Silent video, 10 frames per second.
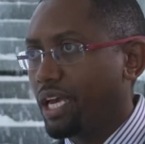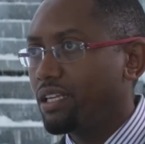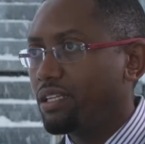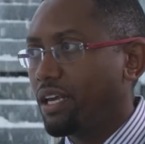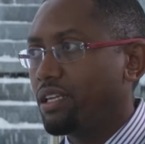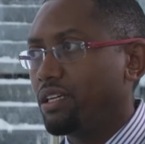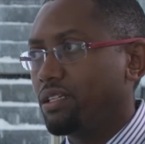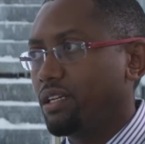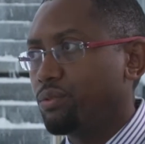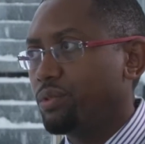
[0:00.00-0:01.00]
any data
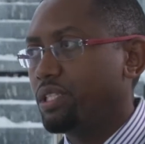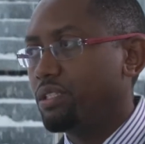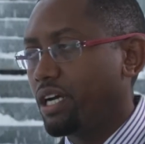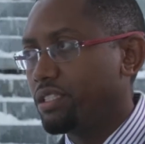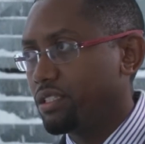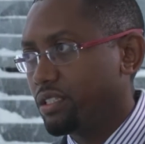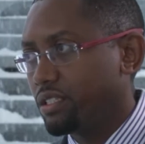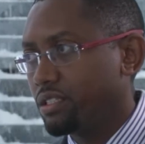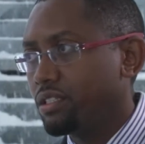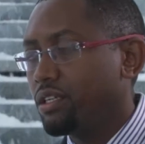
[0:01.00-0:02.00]
that we touch
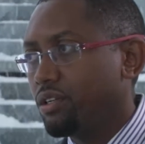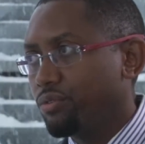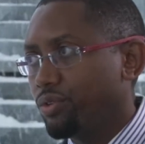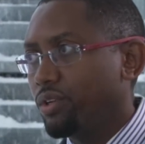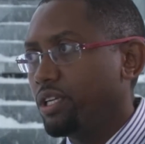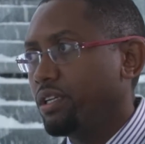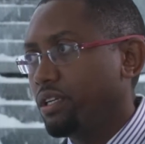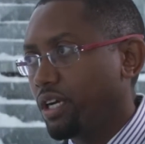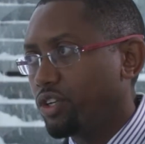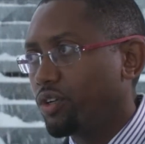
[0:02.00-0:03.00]
is fully
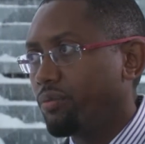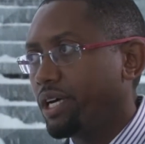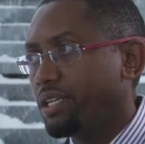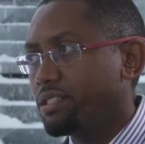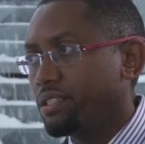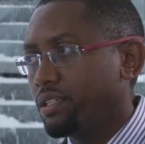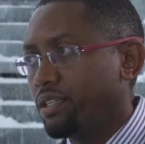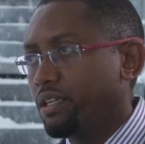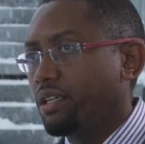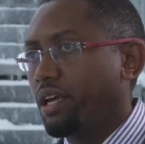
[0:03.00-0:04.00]
anonymized,
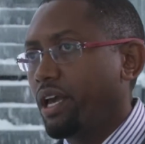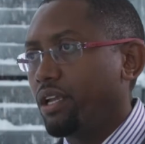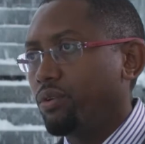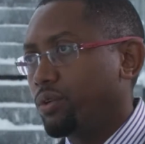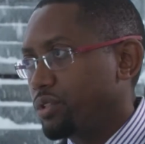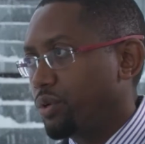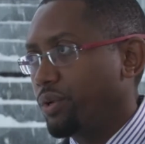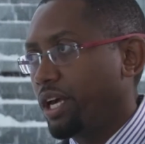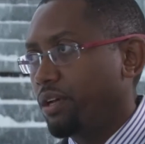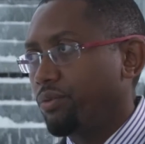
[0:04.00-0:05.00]
and also
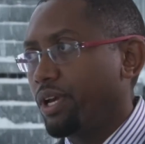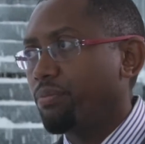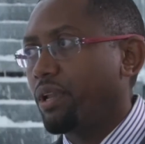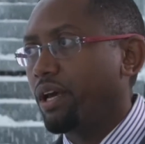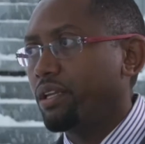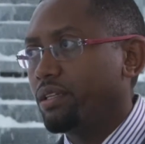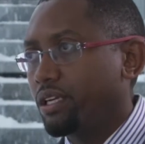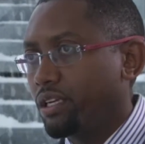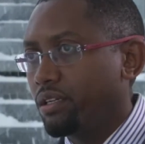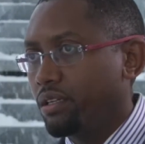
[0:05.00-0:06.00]
we ha we apply the